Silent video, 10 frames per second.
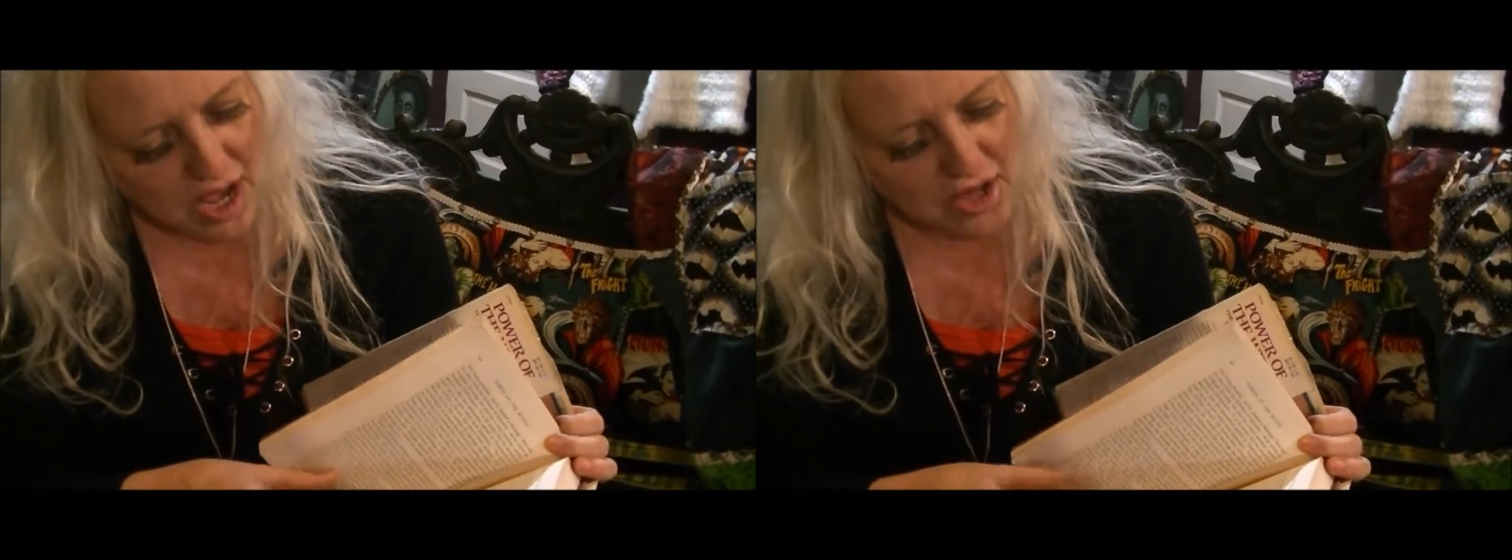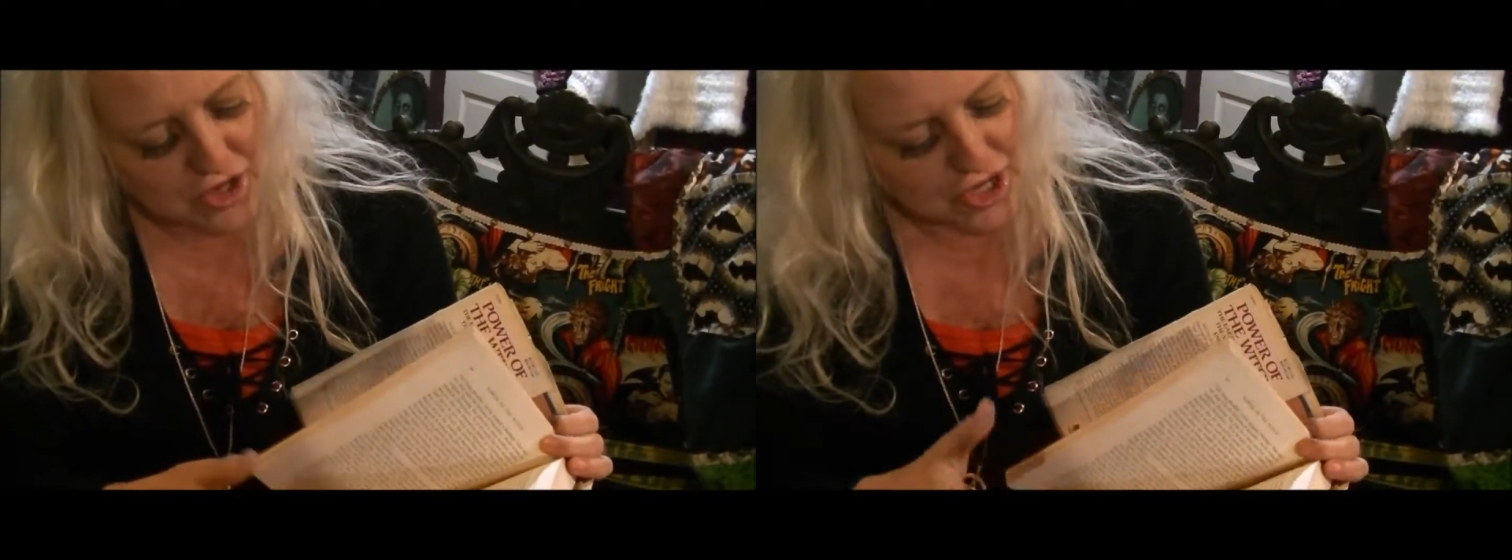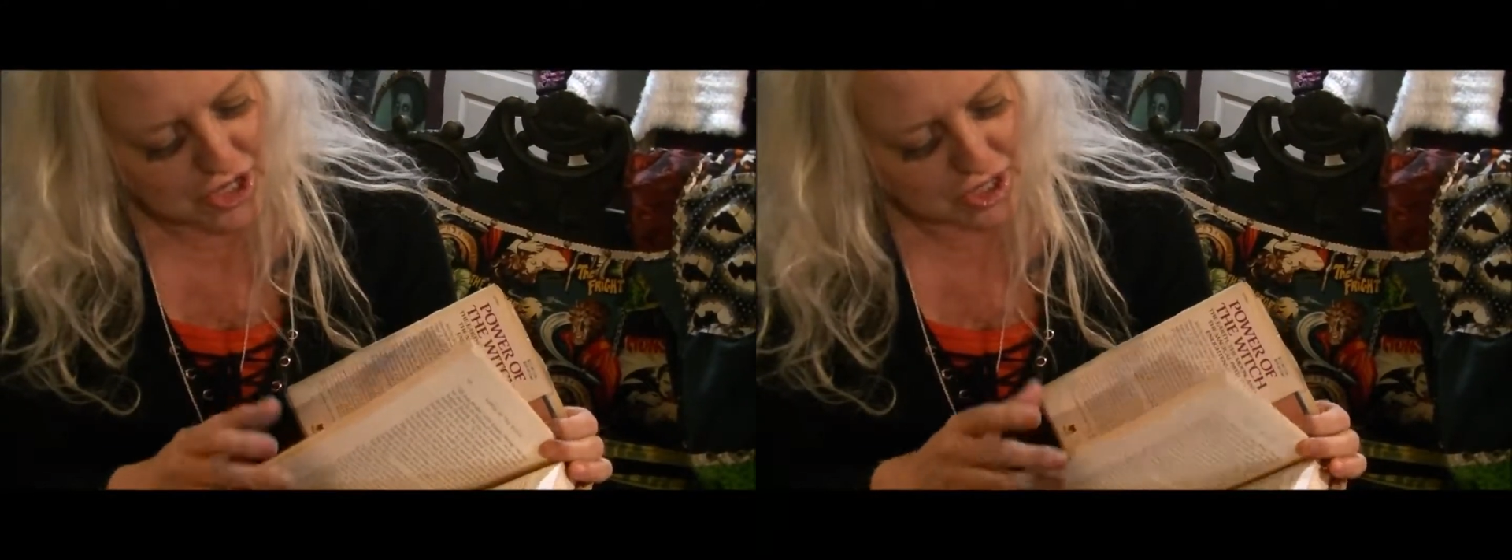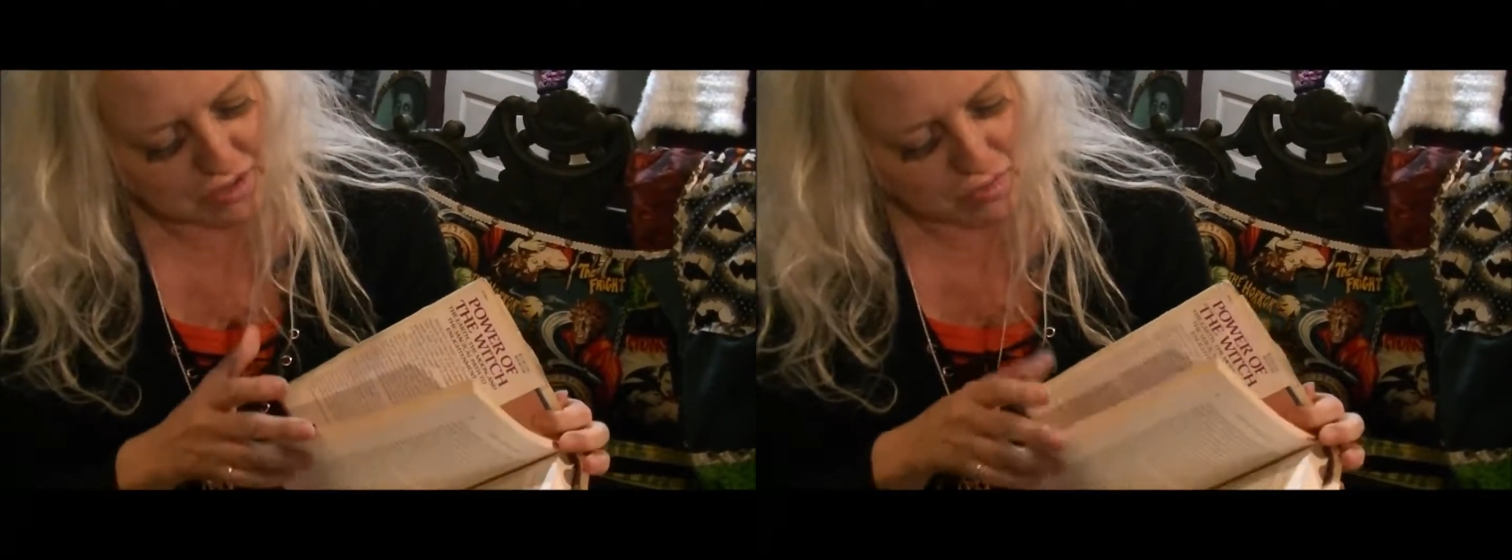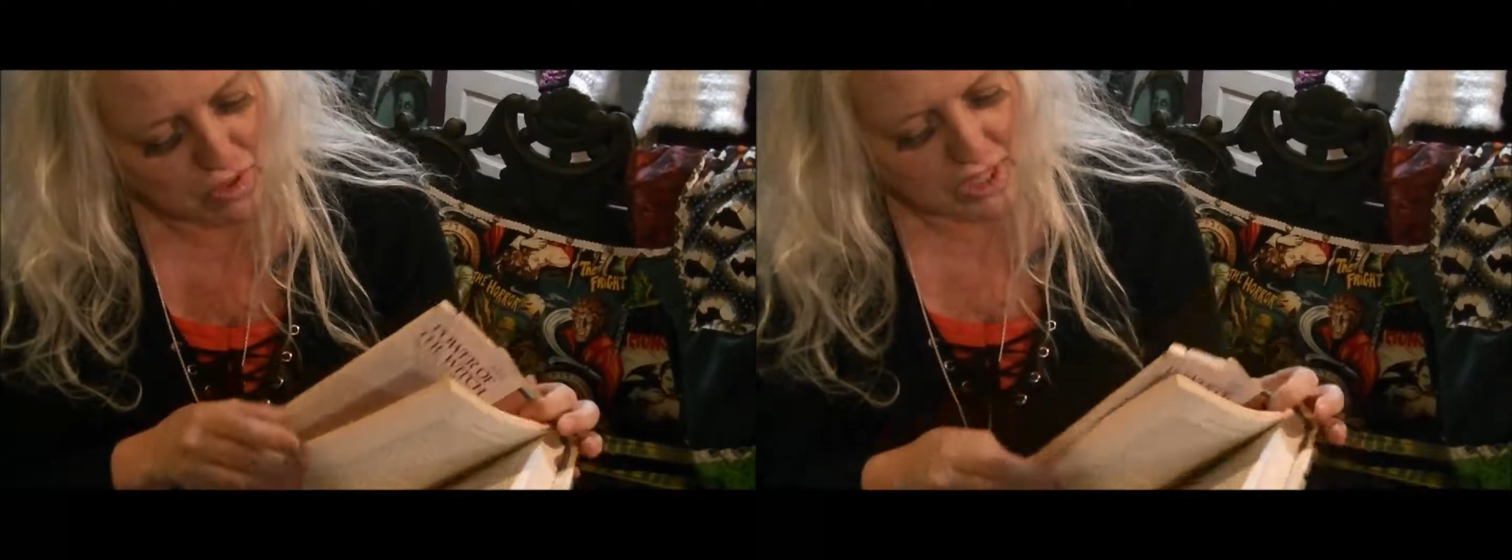She's
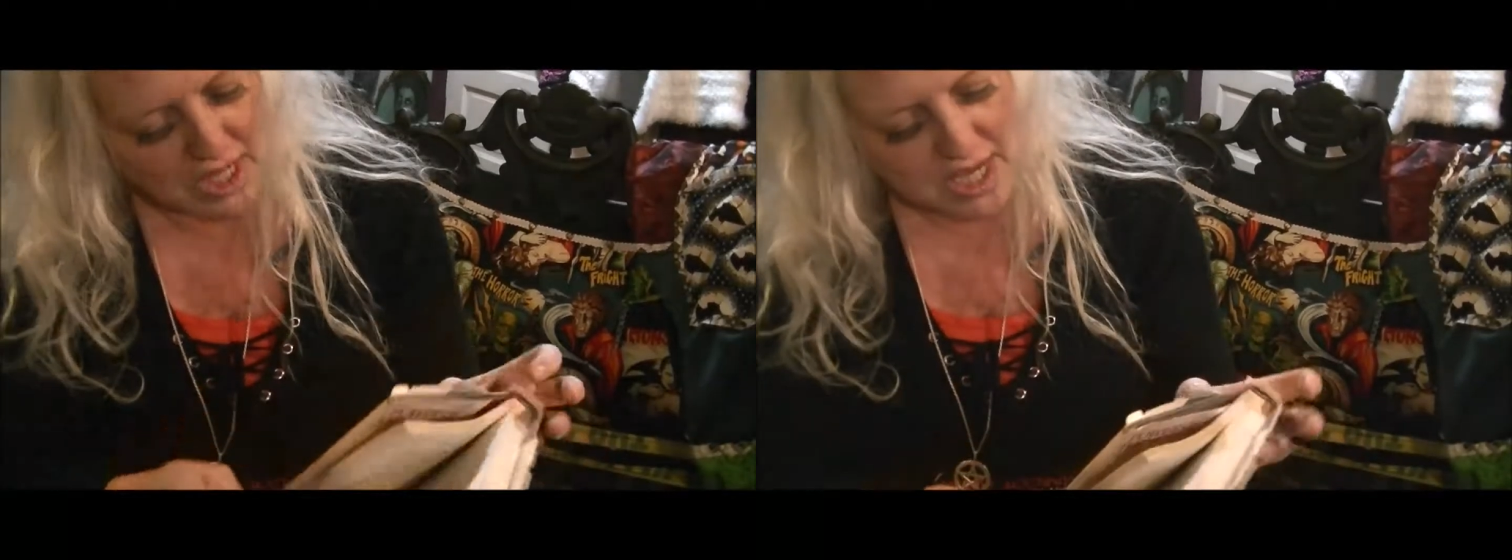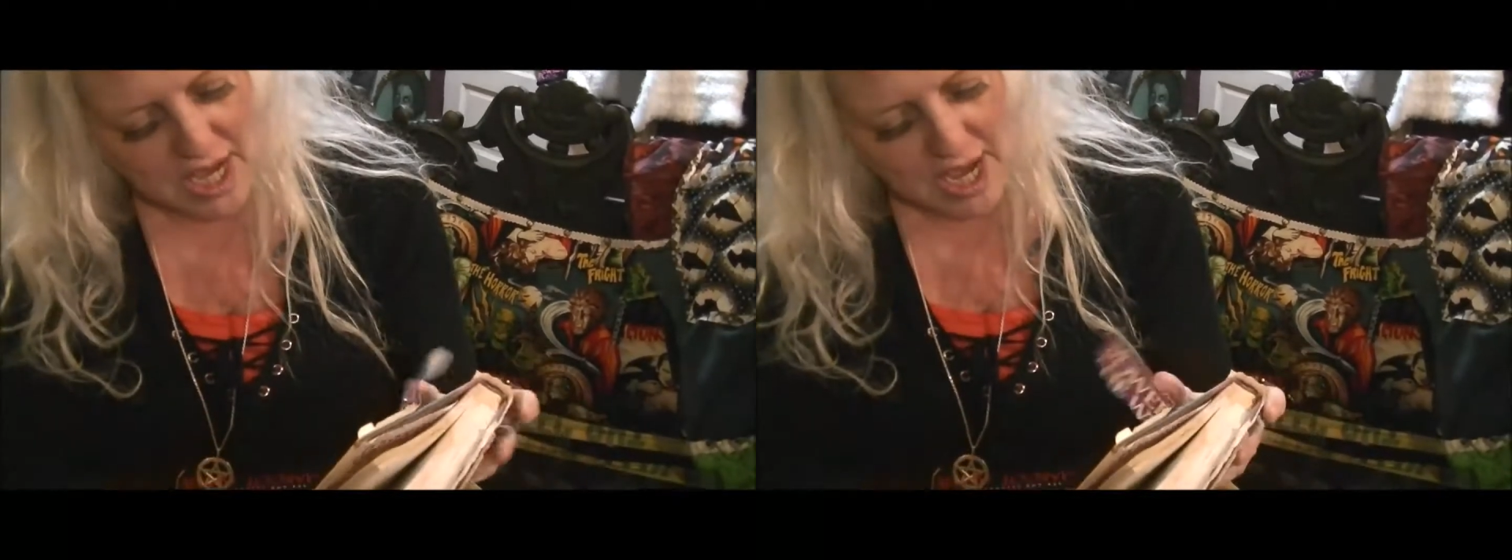just really